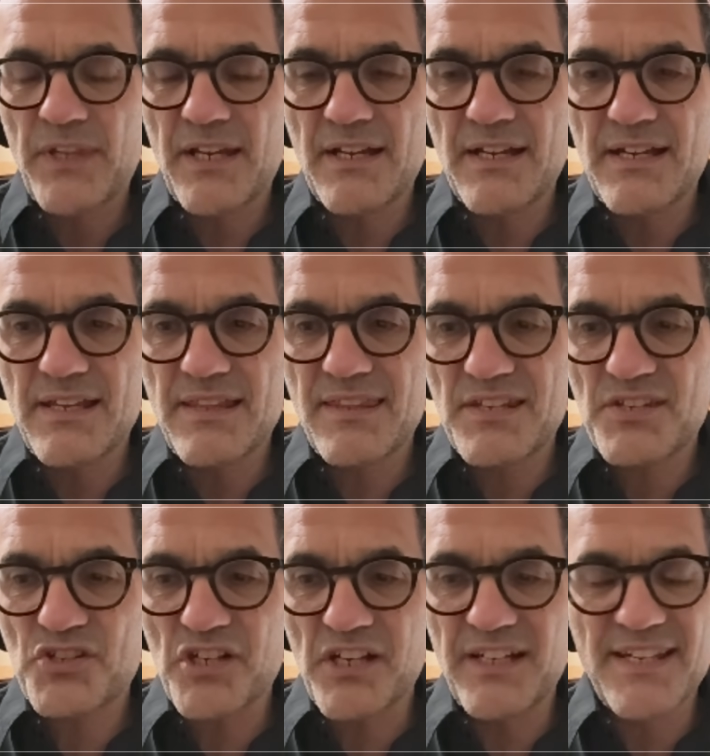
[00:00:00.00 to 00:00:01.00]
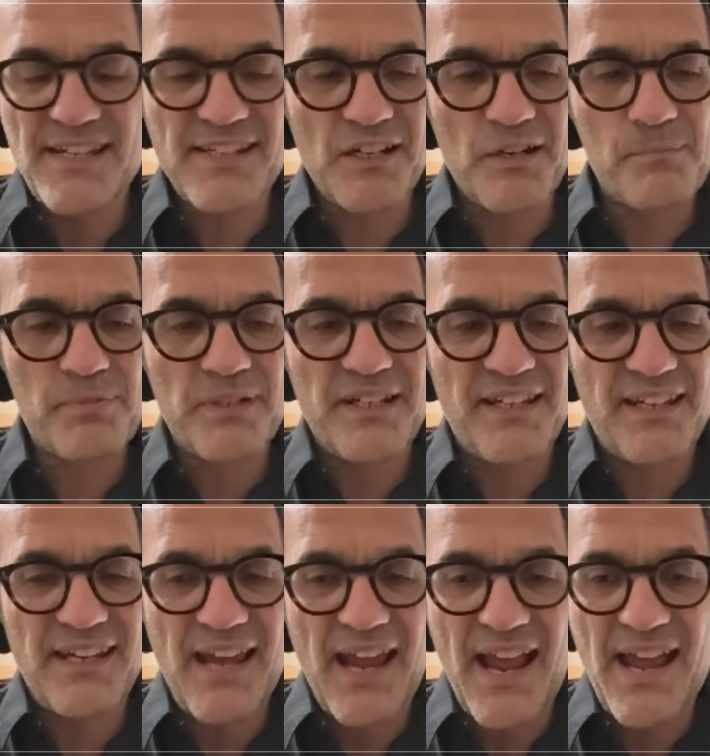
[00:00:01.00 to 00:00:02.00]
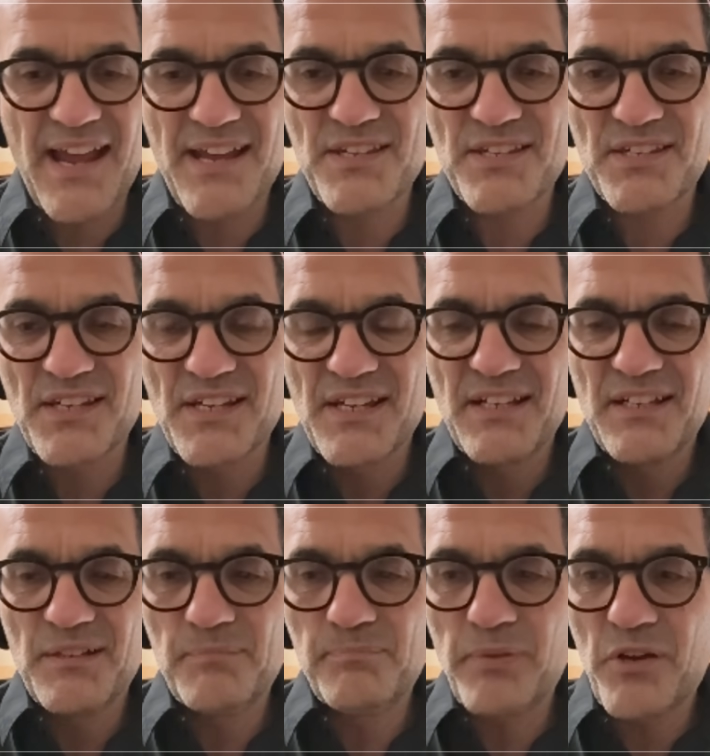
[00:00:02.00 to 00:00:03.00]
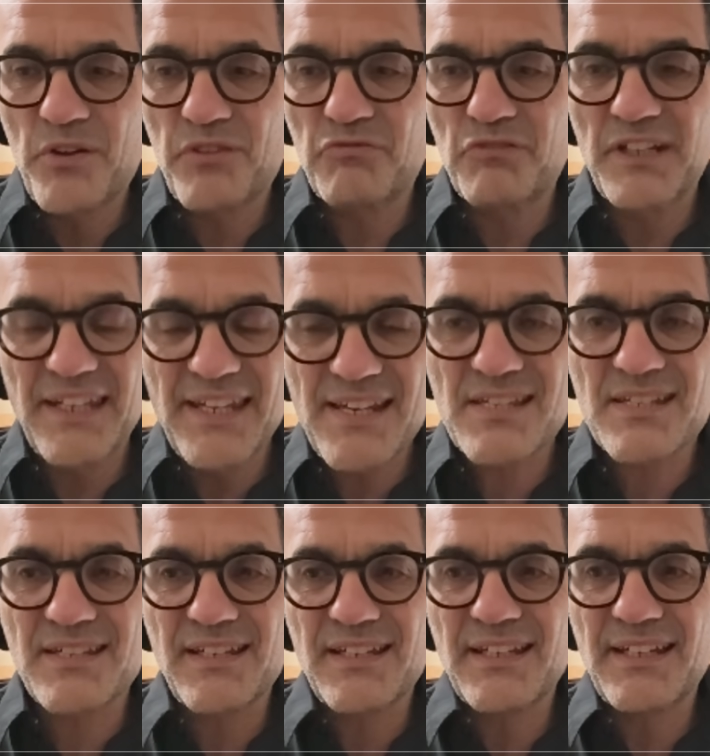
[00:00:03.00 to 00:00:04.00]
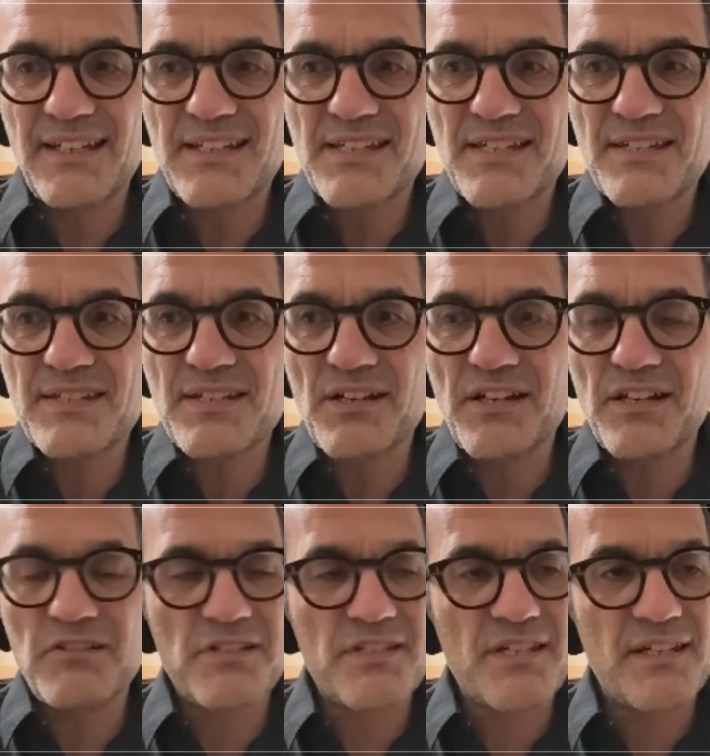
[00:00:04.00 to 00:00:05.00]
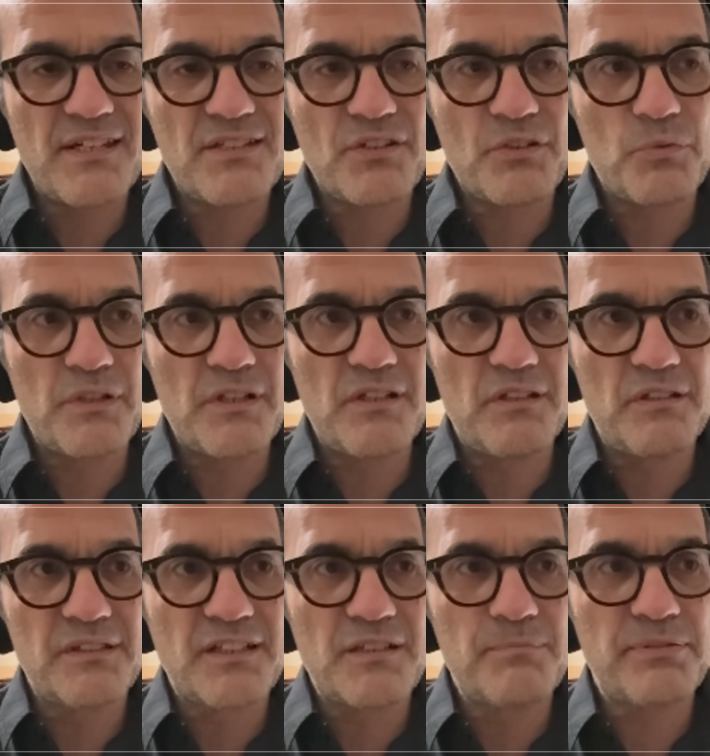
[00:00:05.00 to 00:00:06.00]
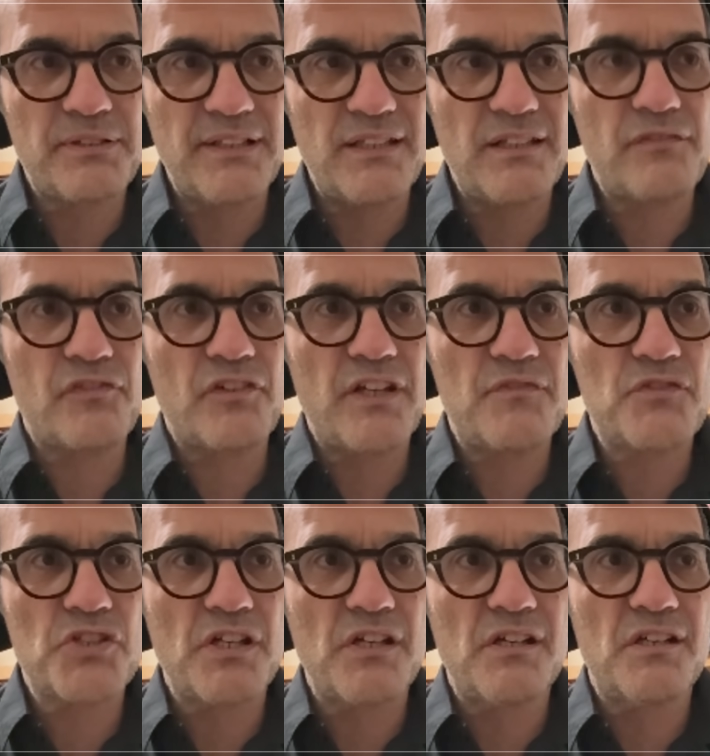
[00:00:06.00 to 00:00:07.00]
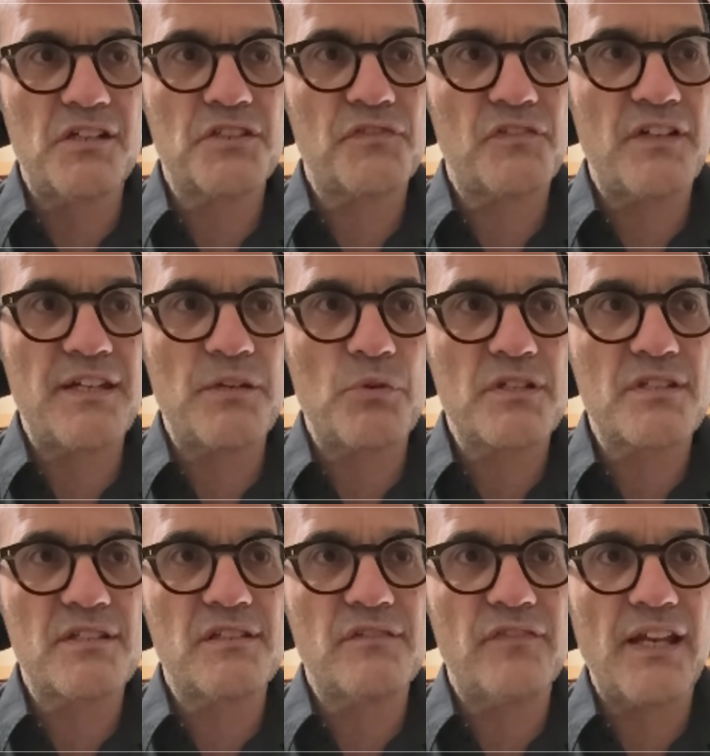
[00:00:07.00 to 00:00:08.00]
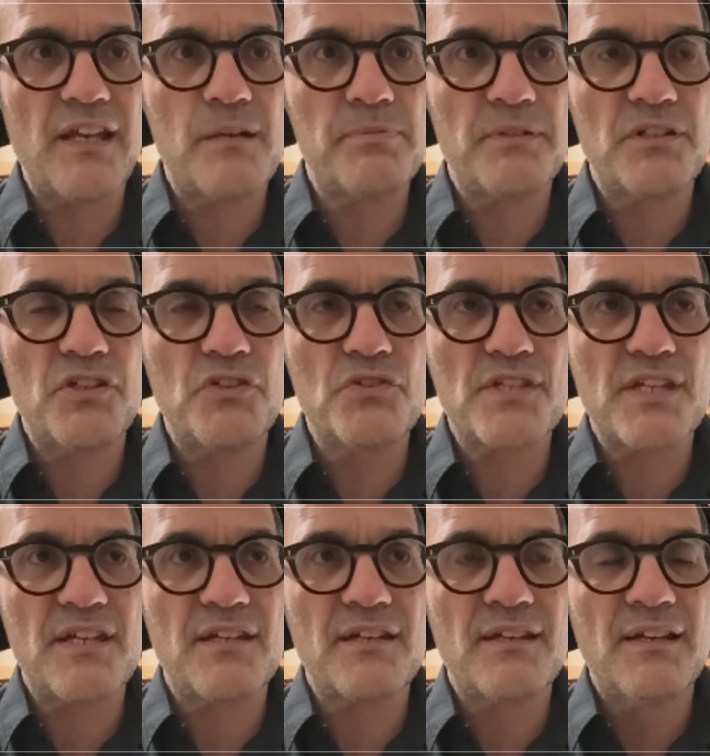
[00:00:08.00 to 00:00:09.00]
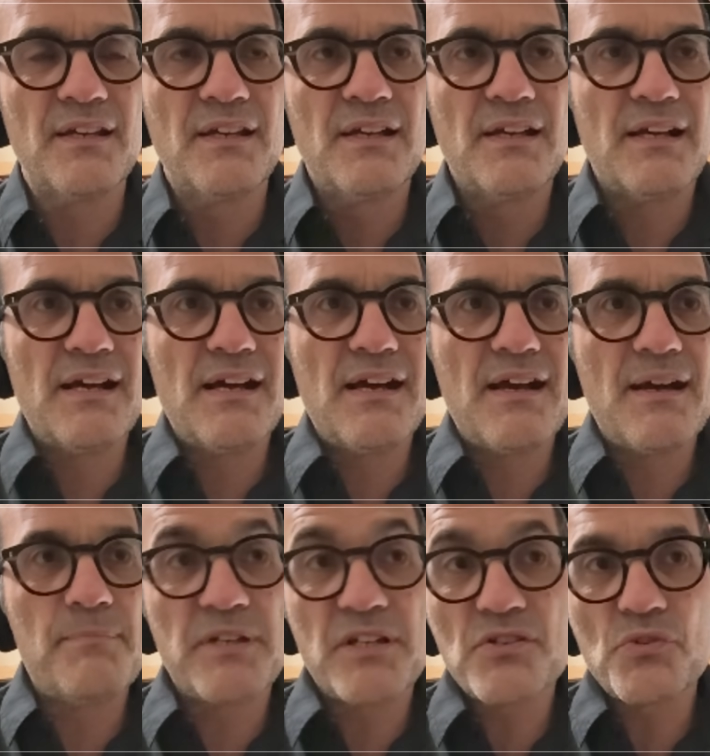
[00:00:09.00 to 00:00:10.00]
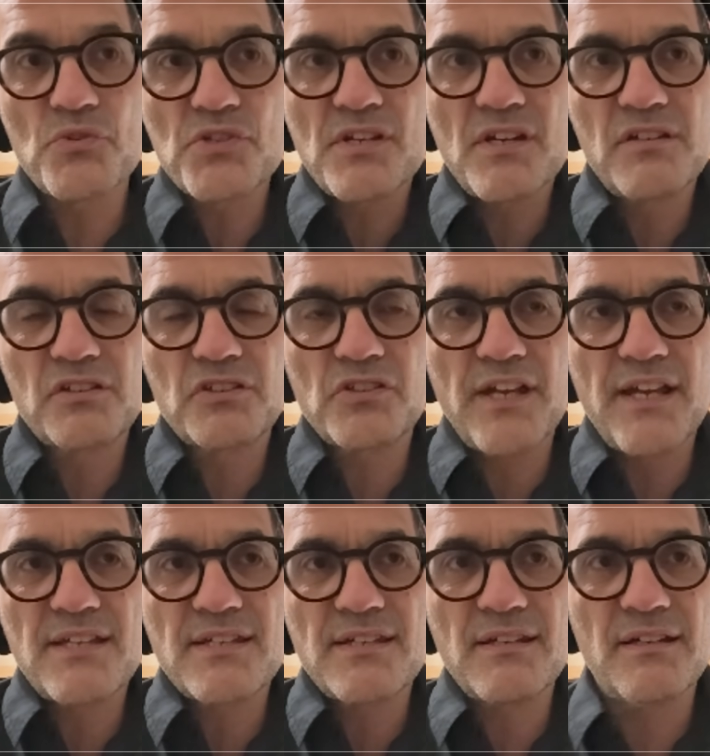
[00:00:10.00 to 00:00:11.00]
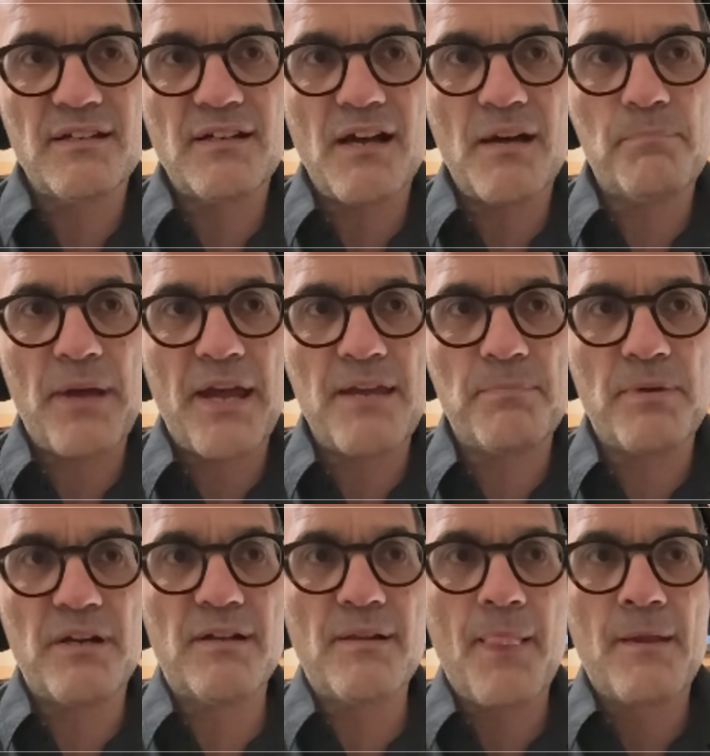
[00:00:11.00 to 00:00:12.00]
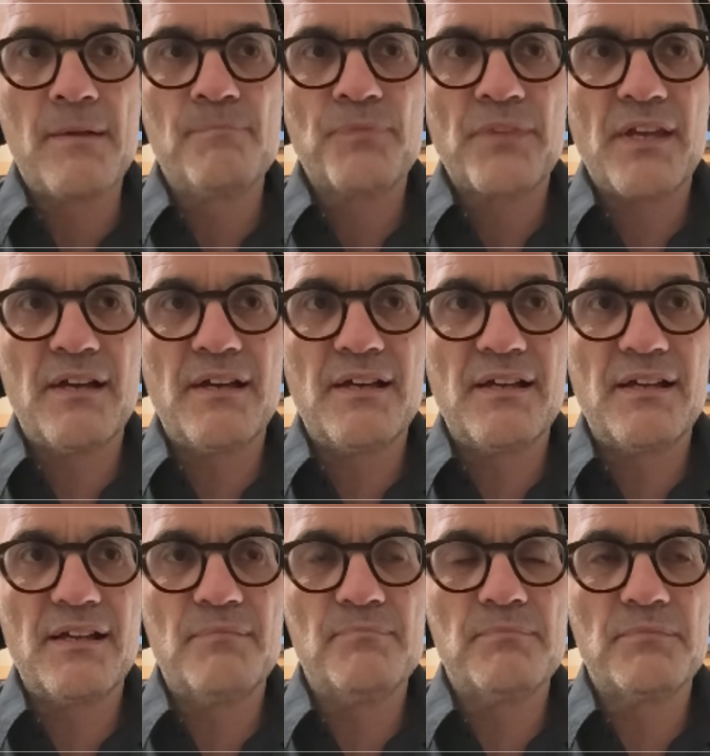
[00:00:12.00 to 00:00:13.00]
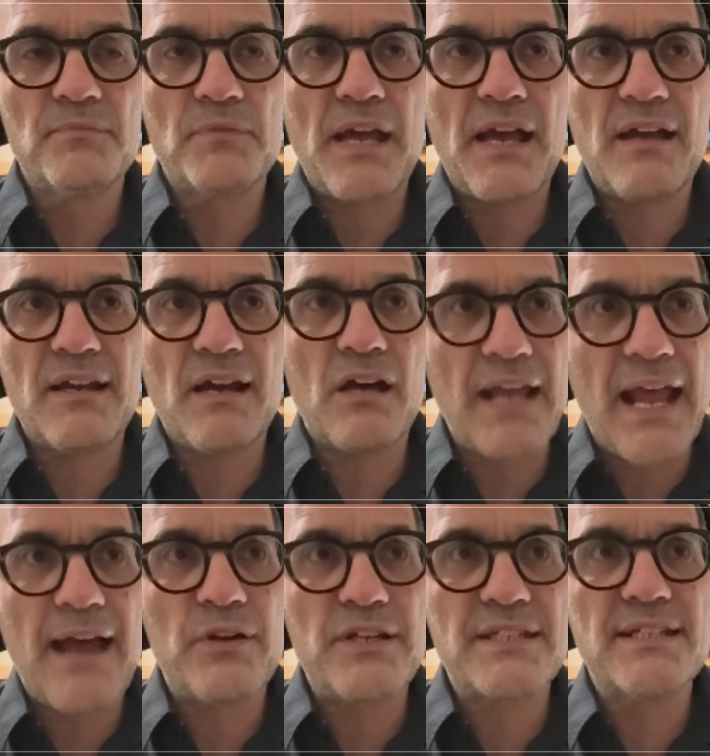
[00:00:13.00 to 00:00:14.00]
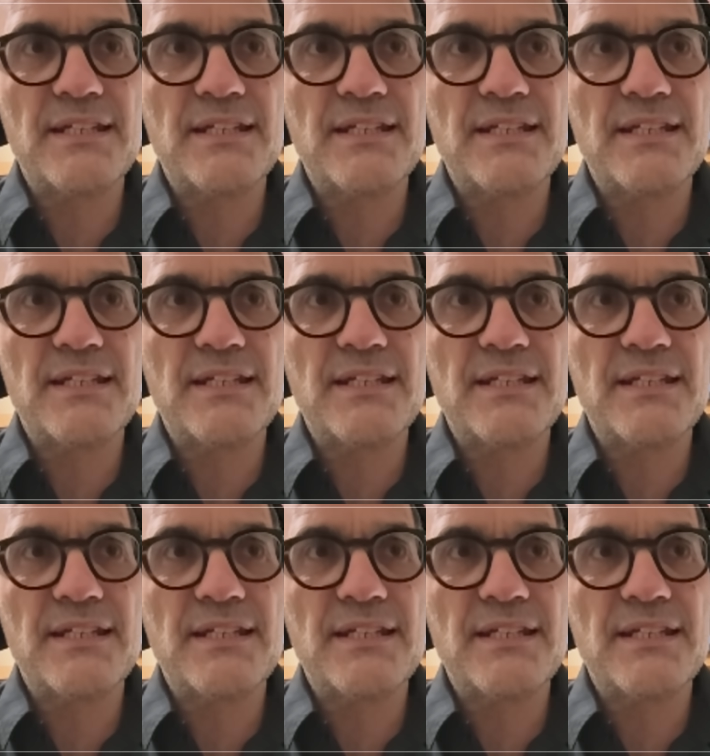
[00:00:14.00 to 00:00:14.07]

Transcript: Uh, this Chinese company has both released it in its entirety to the world, completely free of charge for anyone to develop and use it, uh, but has also created a, a paper um, and, on how it